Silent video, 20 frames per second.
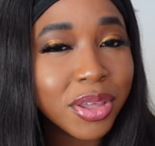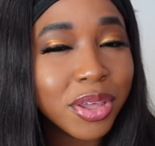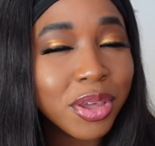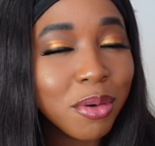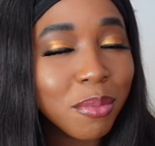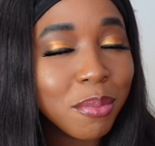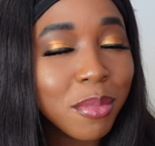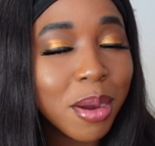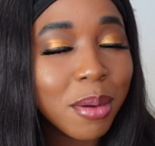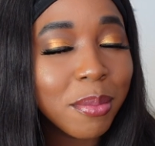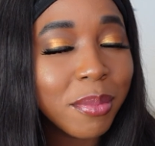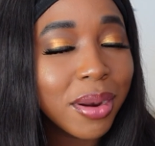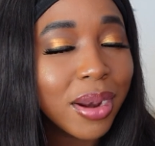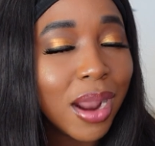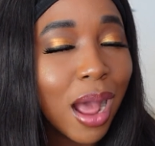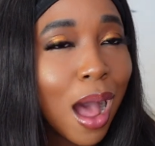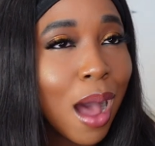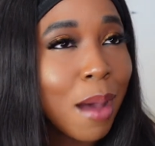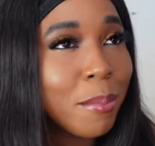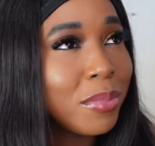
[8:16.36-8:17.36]
a cute moment.
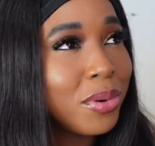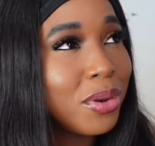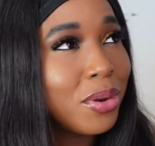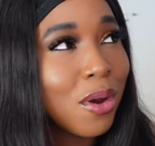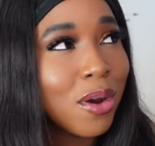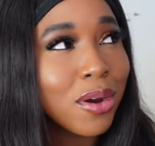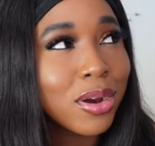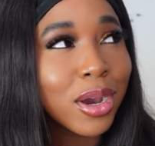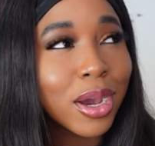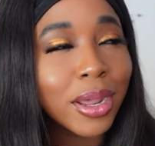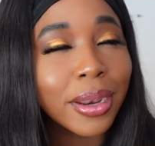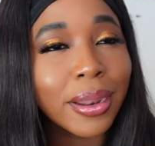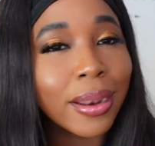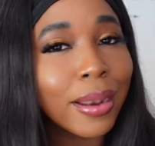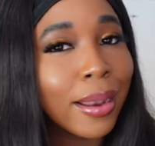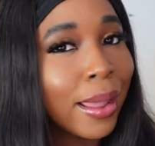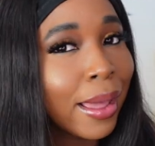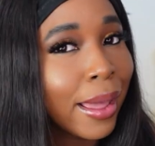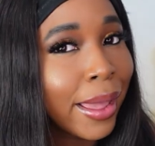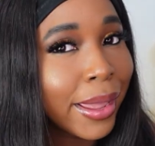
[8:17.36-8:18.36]
I'm not gonna
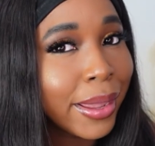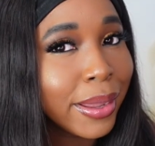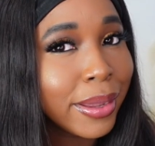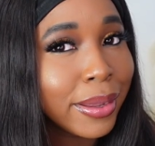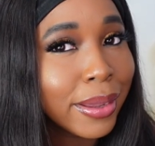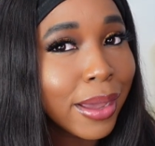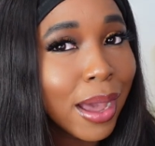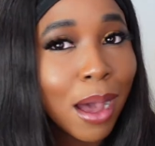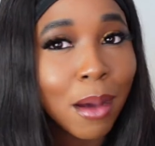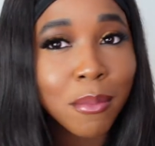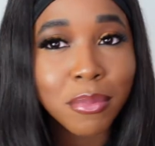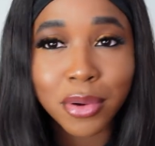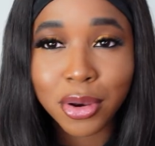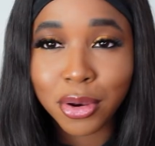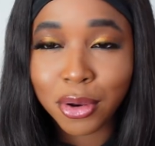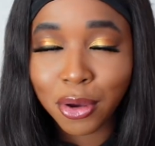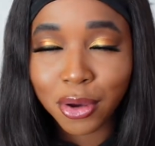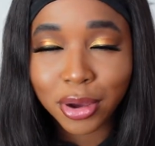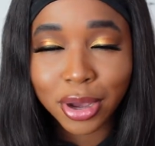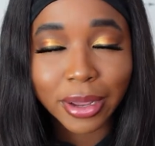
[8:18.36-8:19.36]
lie. I'm
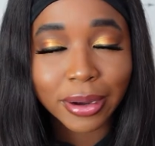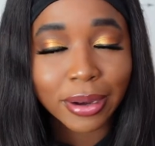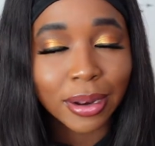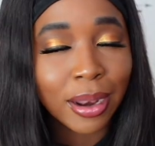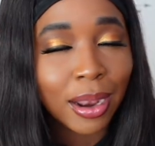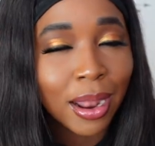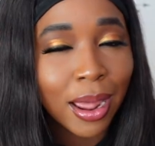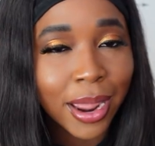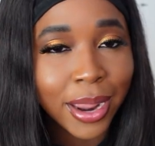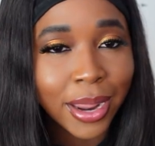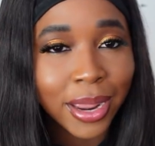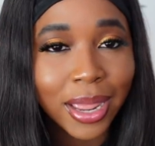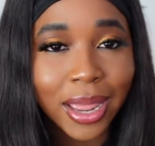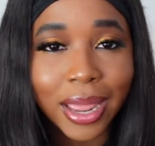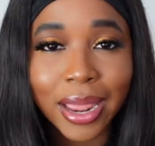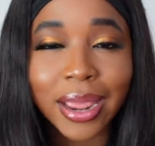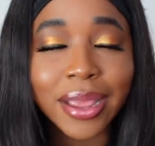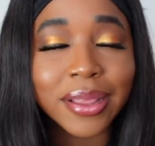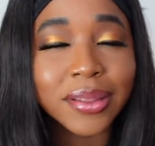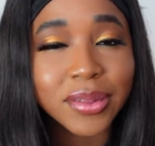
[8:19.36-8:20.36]
not gonna lie.
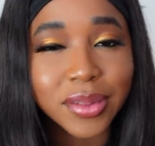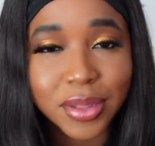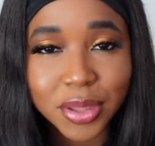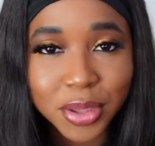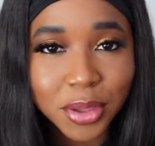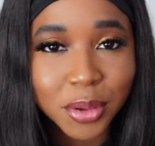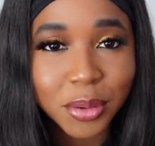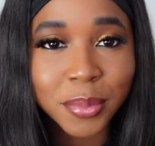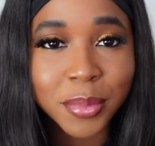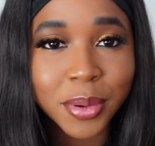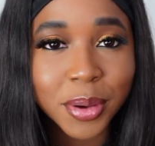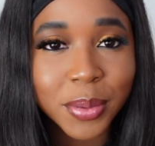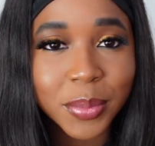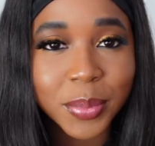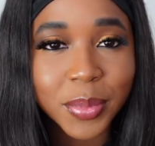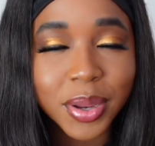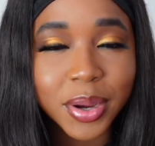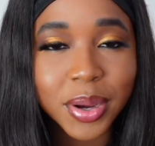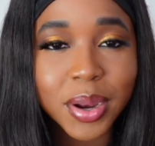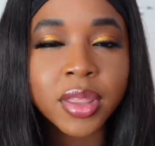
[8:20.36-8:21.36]
It's a cute
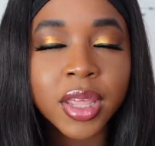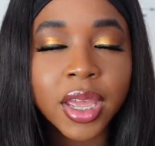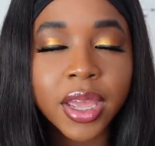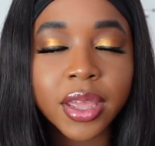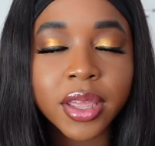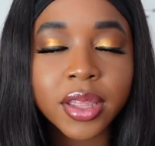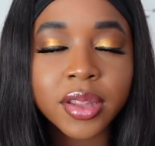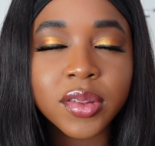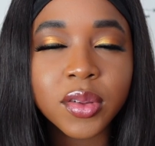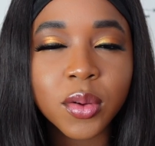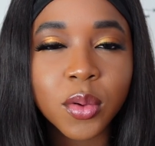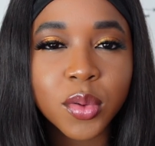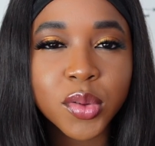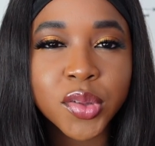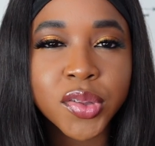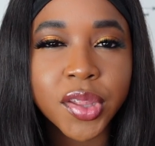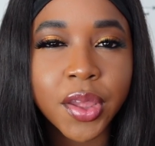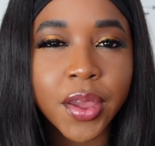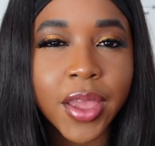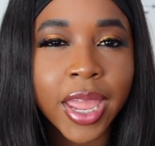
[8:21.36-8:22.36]
moment. There is
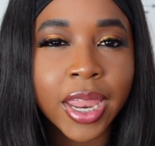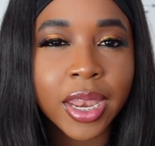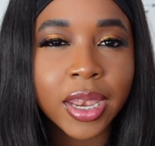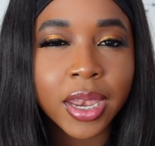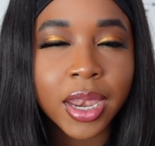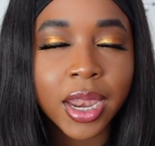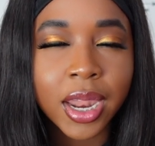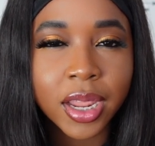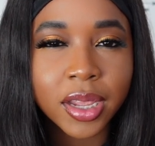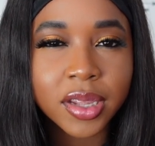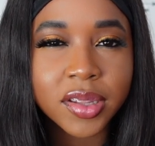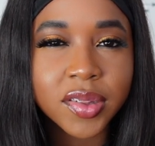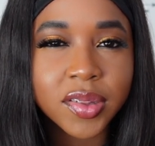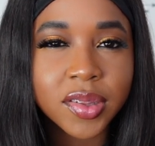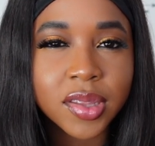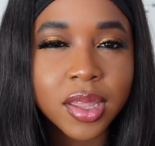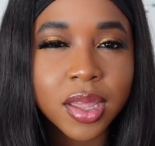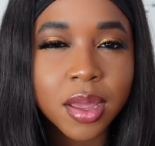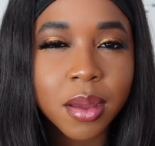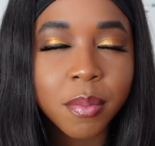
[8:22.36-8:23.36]
also a
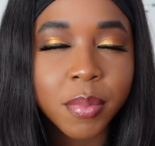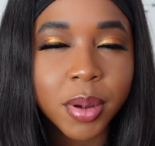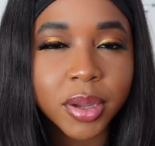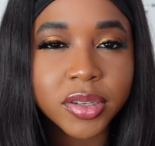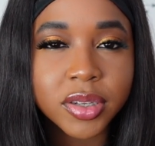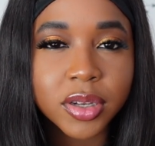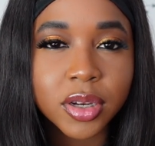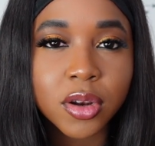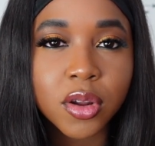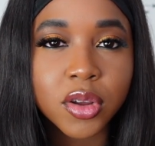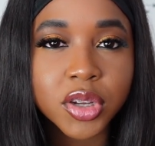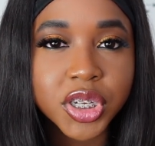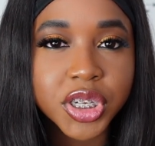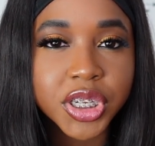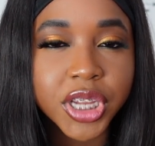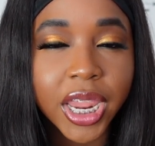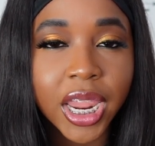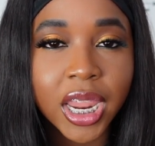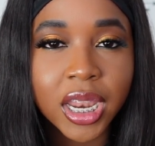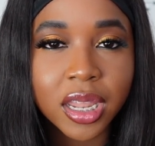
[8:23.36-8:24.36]
NYX butter gloss
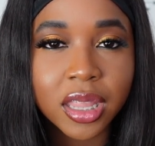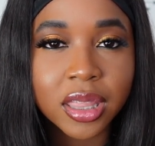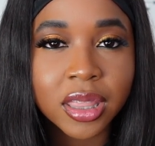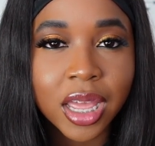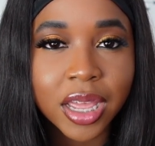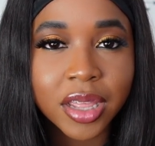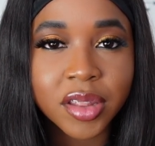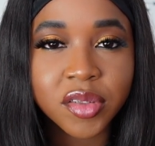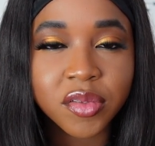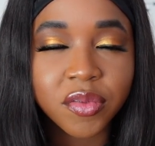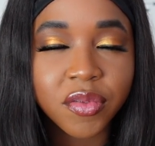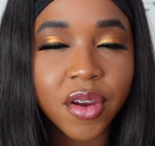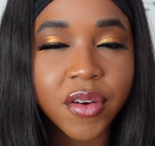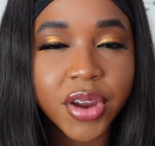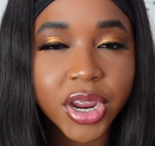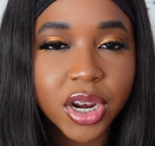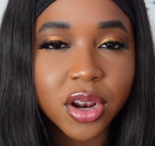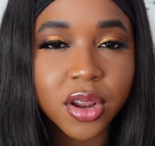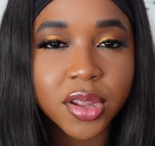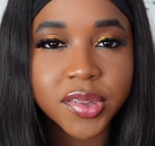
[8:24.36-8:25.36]
shade that is
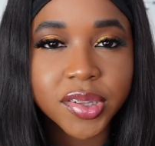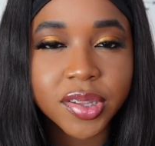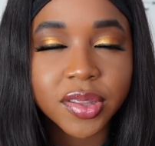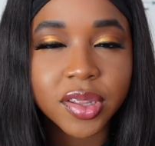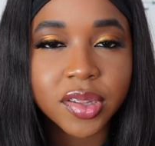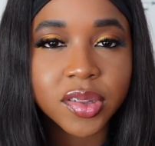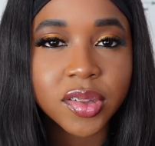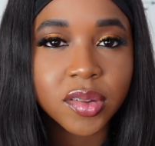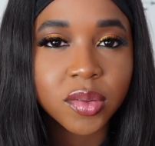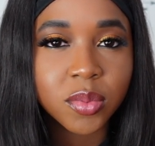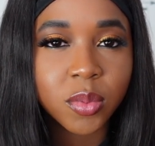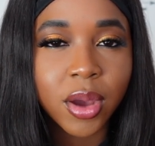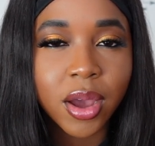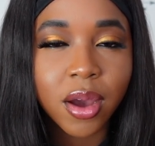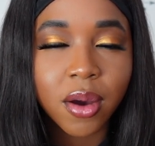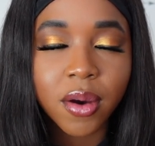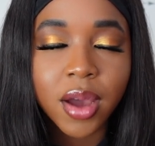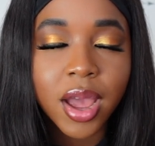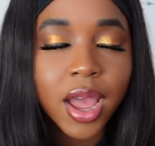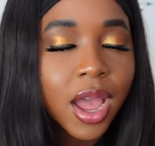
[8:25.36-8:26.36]
very close to this as
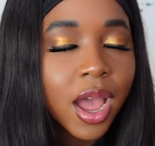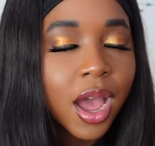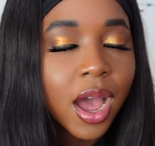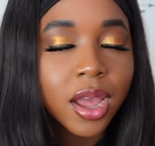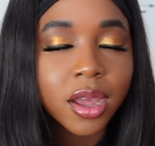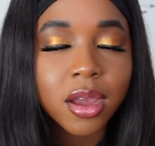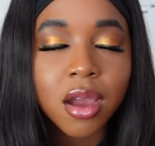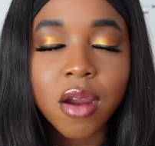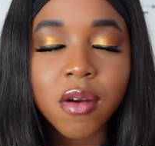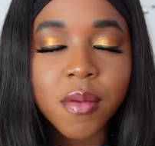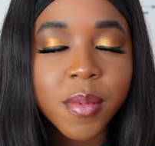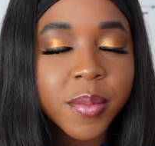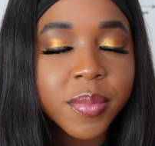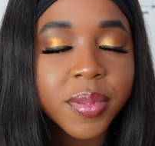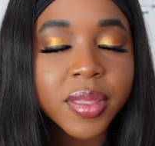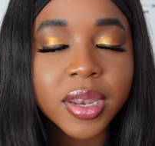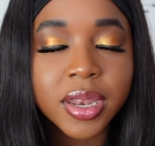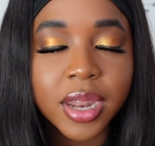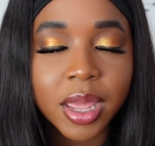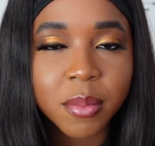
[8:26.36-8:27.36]
well. I can't remember
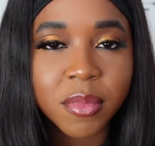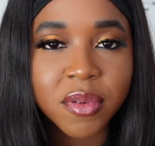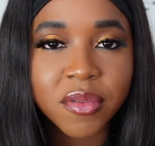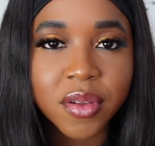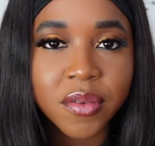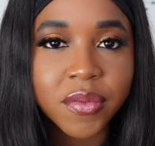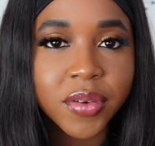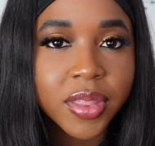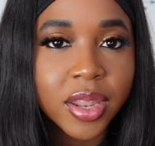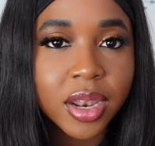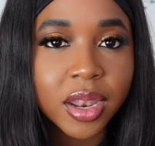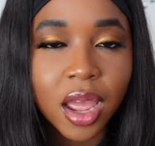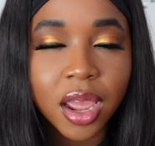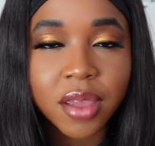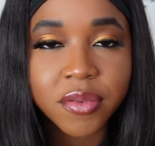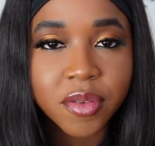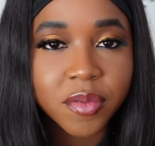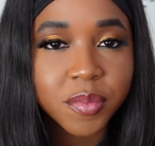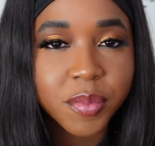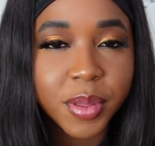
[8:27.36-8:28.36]
the name of it for the
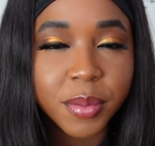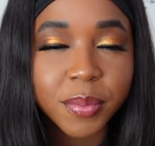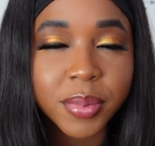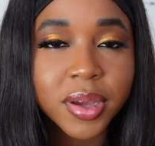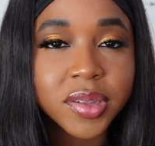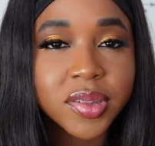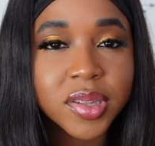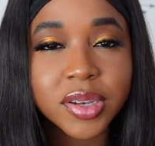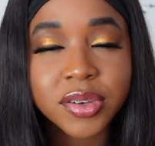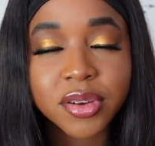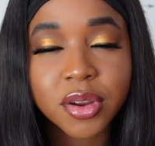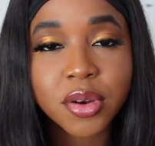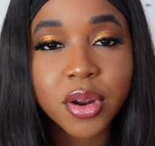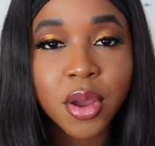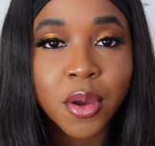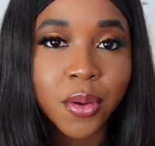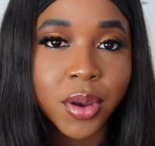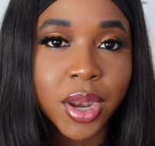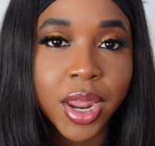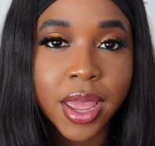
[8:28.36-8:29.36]
life of me because I don't
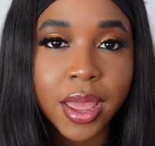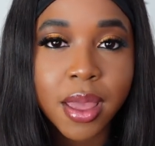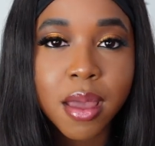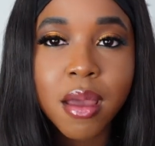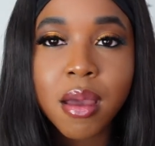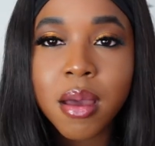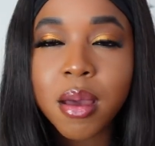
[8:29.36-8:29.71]
own it.